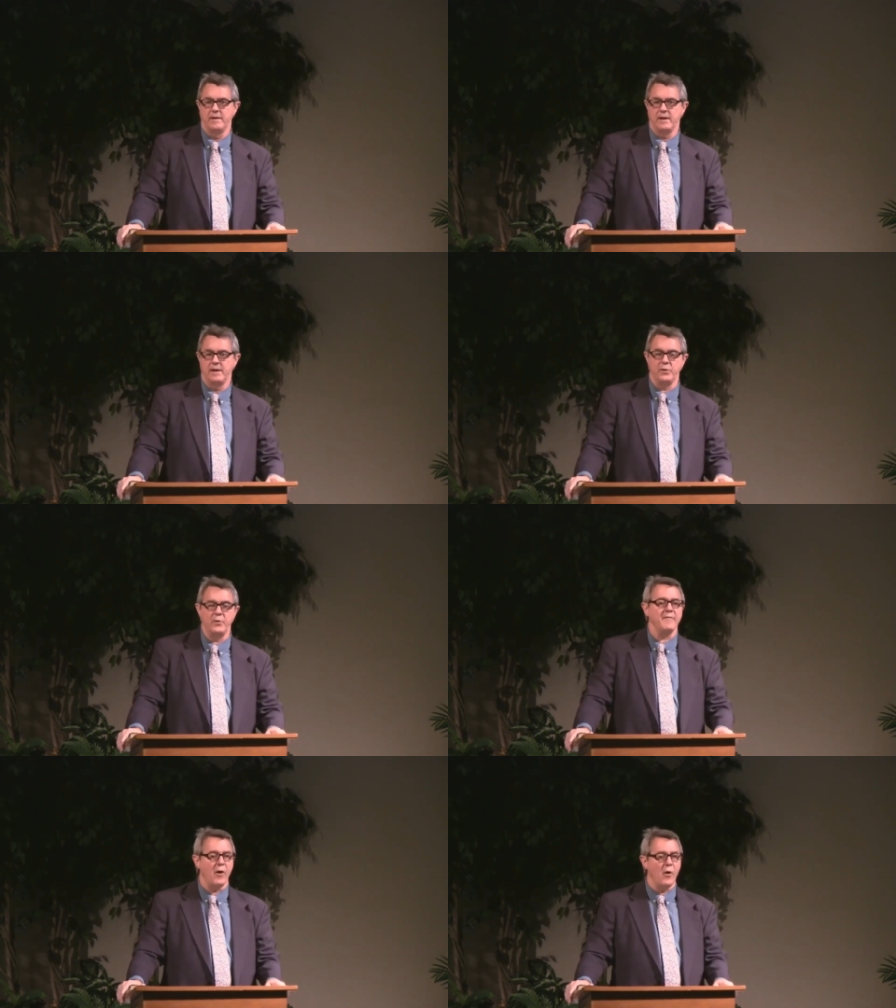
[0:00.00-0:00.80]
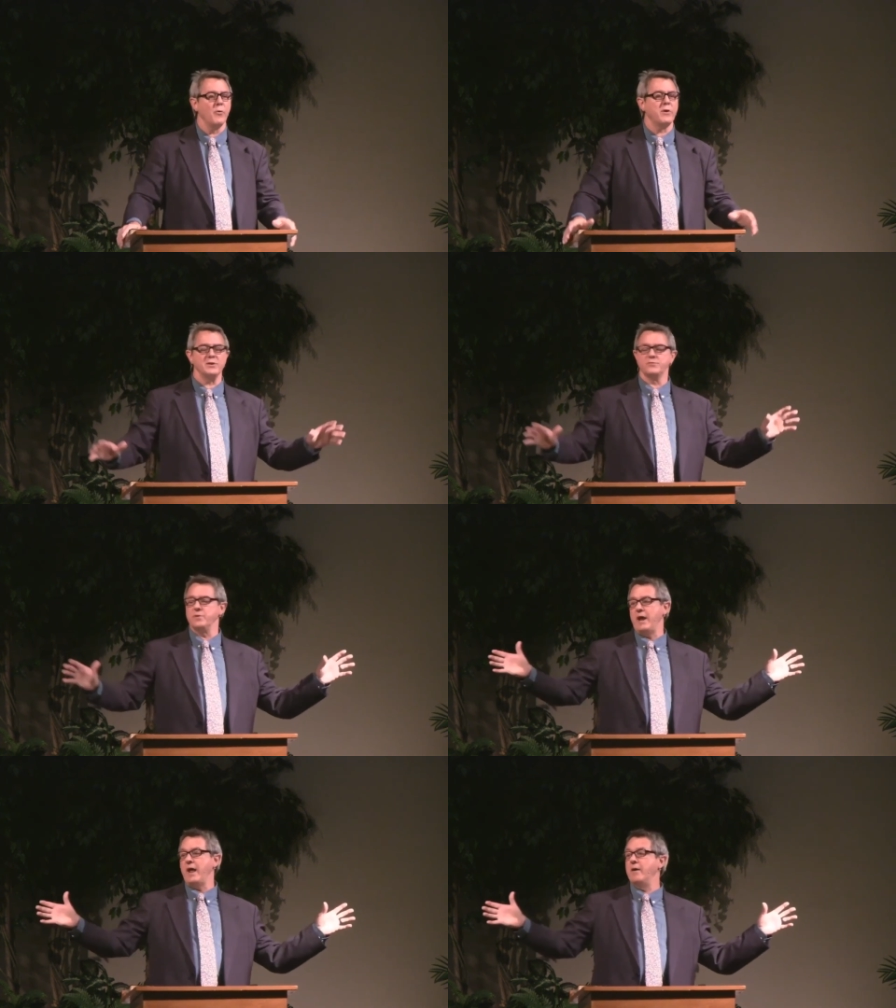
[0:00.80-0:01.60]
And you have a whole
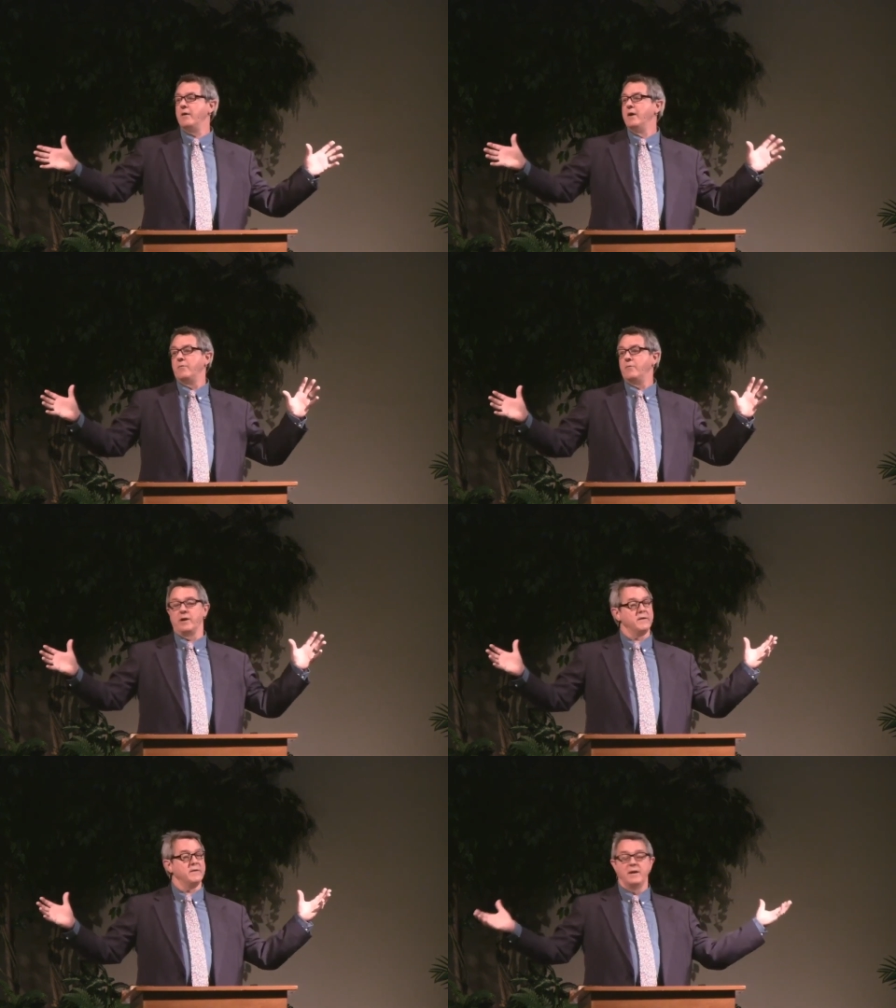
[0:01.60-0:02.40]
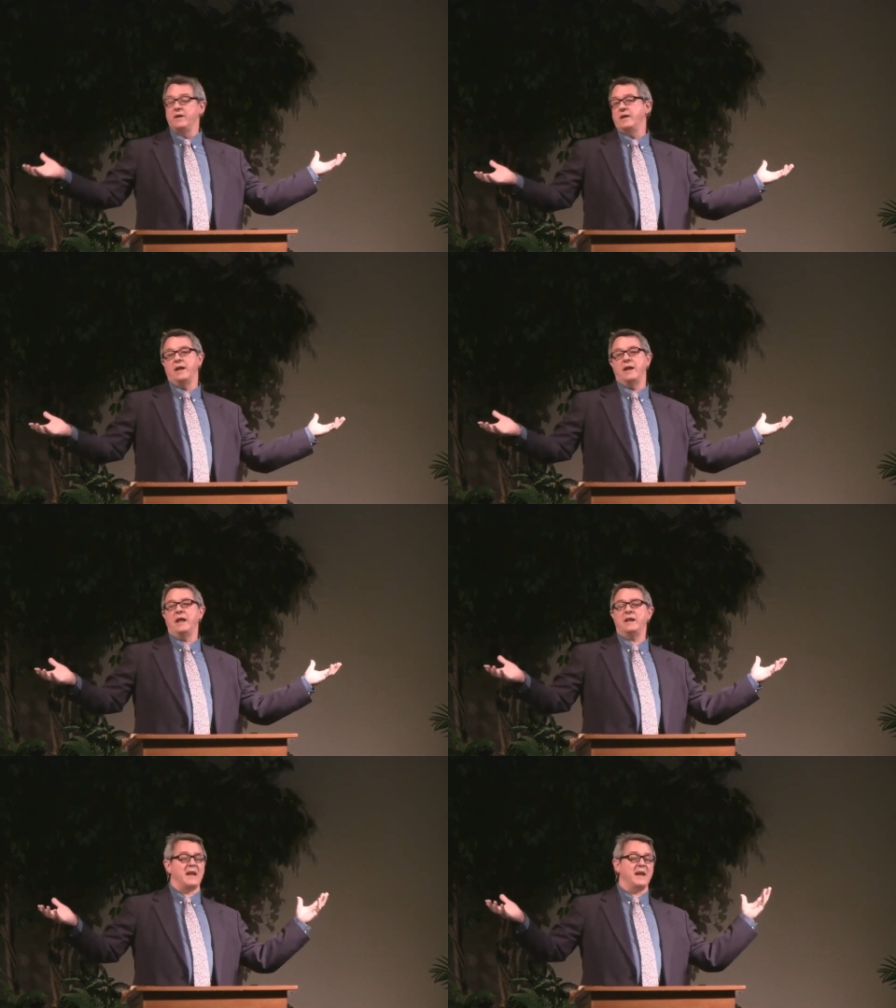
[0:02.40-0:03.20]
country now where
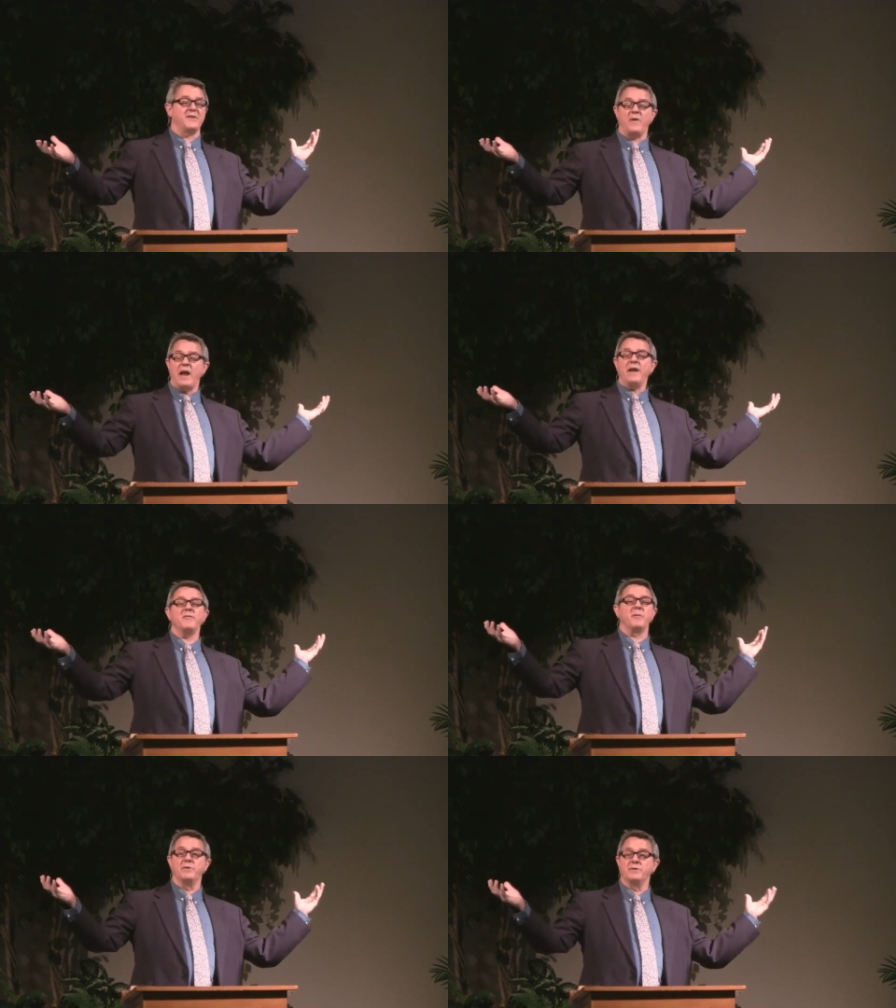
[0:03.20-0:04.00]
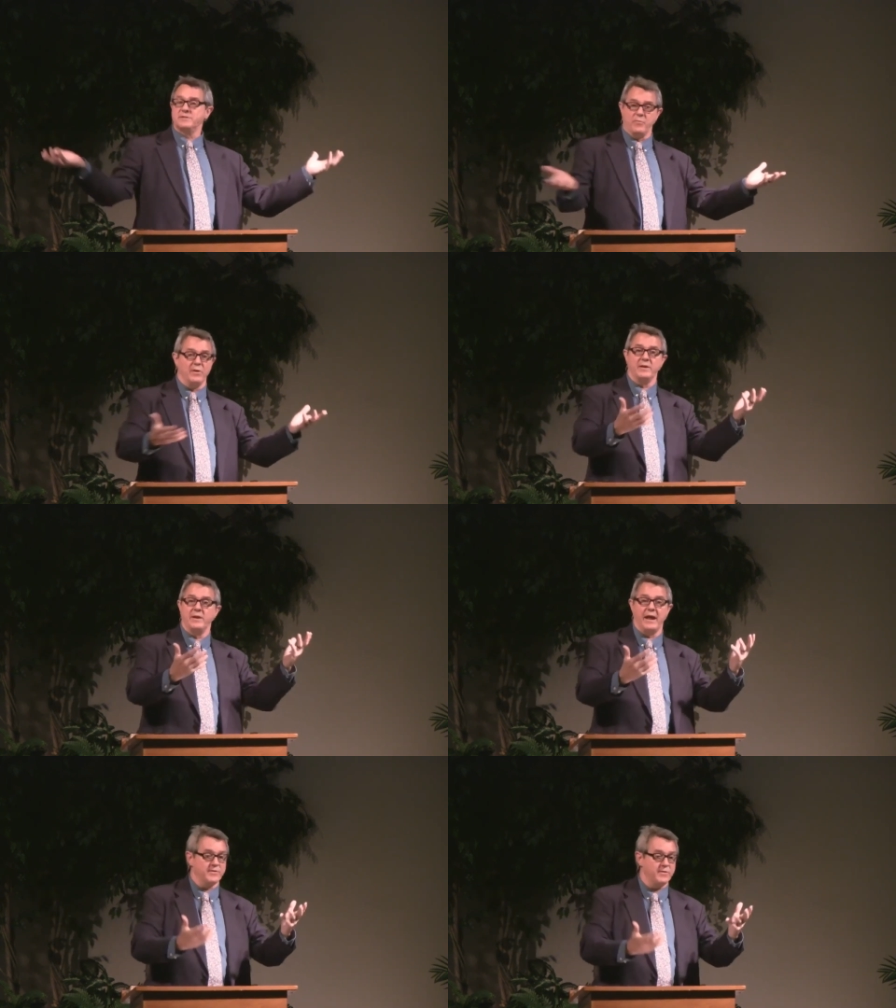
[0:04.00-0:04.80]
it takes forever to put someone to
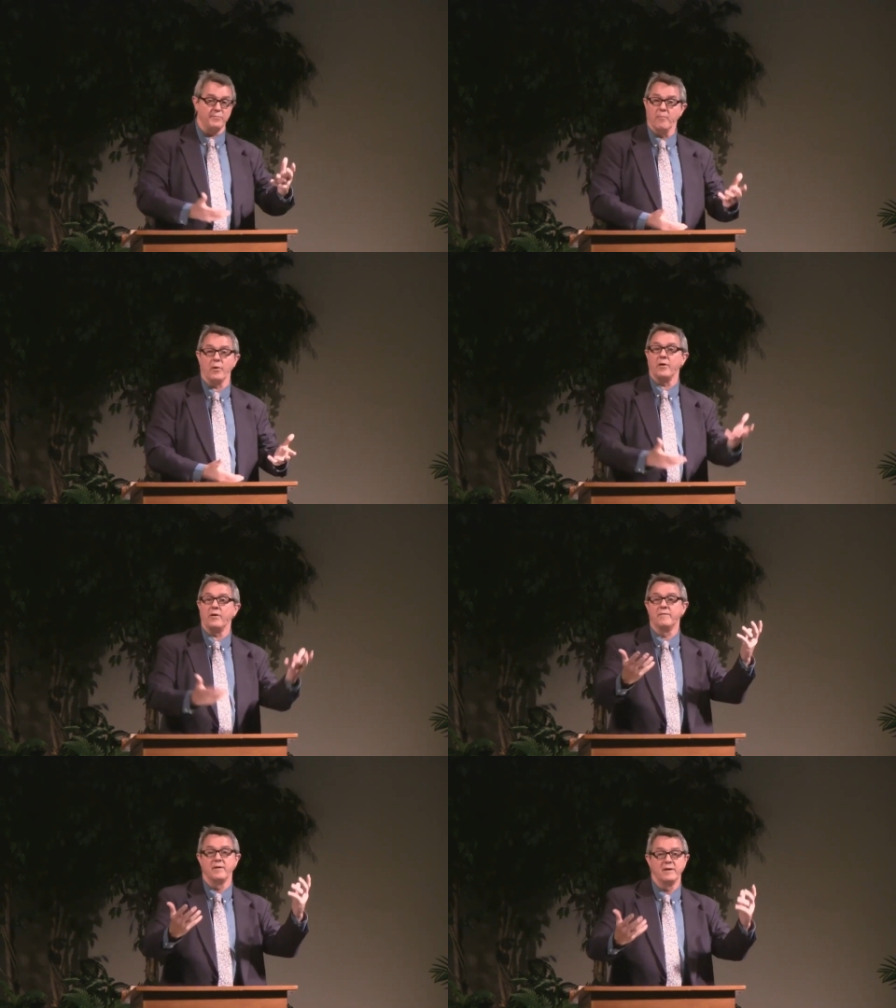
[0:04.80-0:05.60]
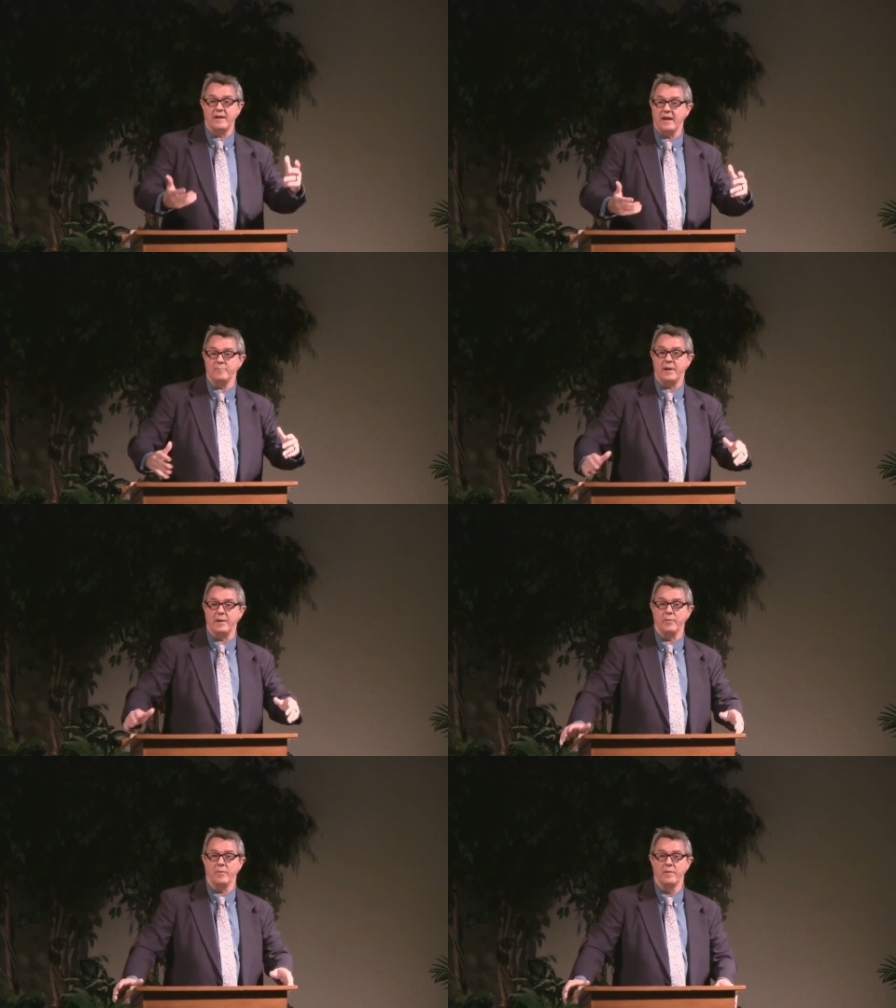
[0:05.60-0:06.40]
death who murdered 10
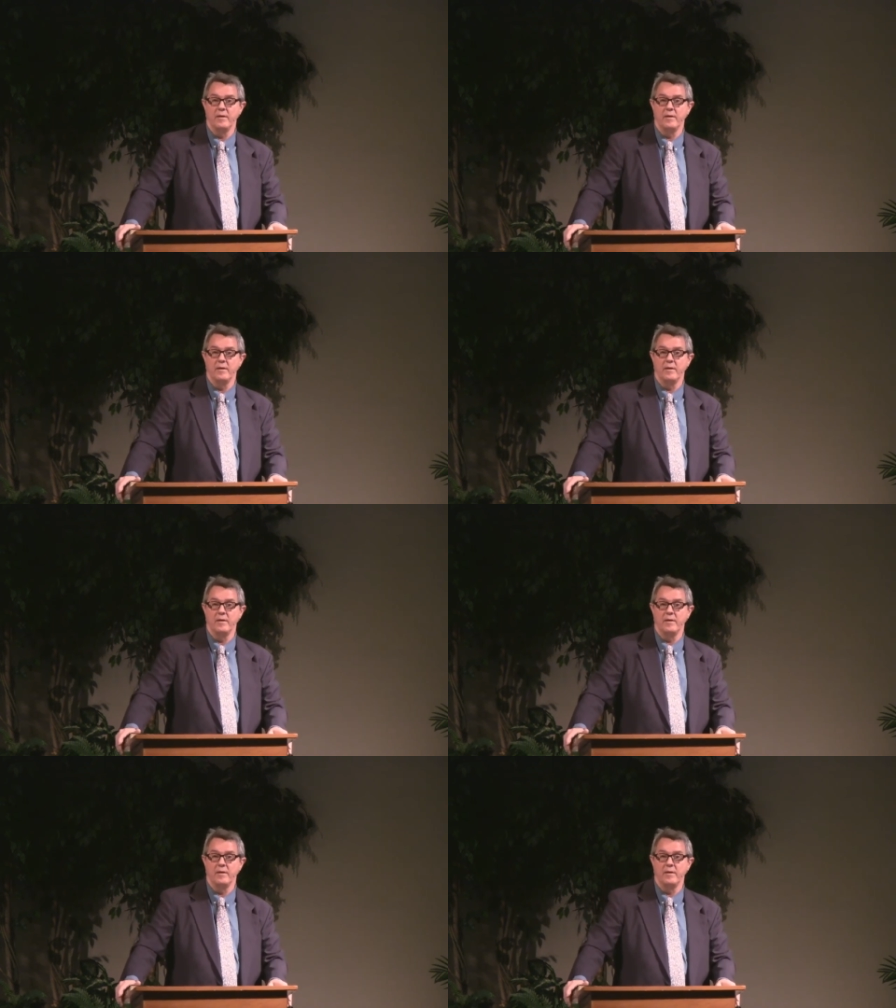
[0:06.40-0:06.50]
people.